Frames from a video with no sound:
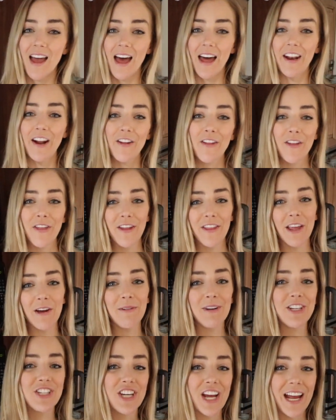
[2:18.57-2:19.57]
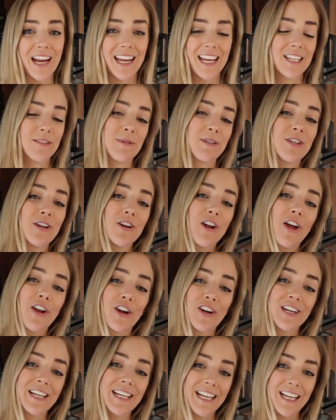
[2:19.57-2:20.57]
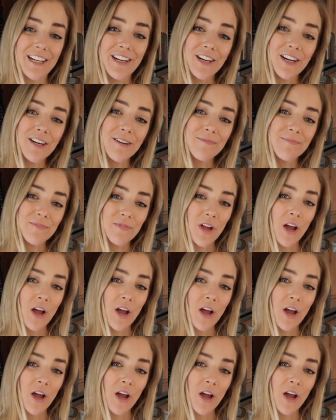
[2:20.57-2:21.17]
Another thing that we check is we turn on our heater.